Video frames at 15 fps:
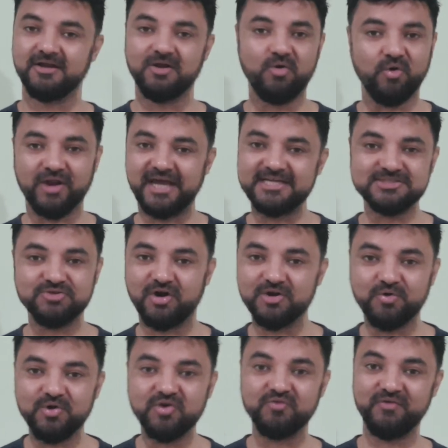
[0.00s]
Gora is
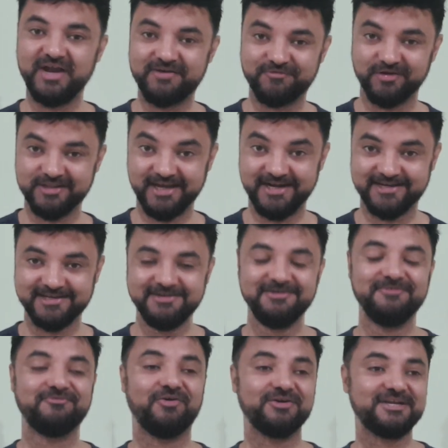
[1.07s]
not going to wait for that
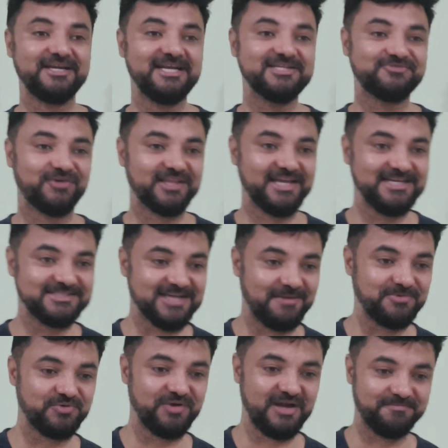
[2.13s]
40 days for the
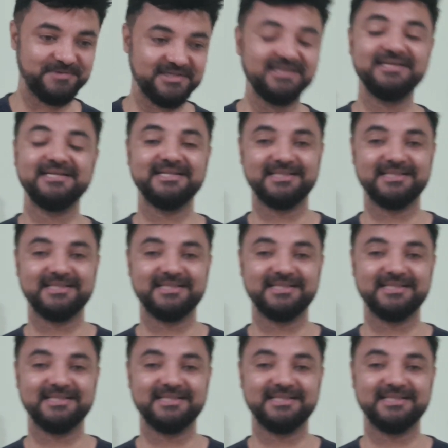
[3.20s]
exam to happen.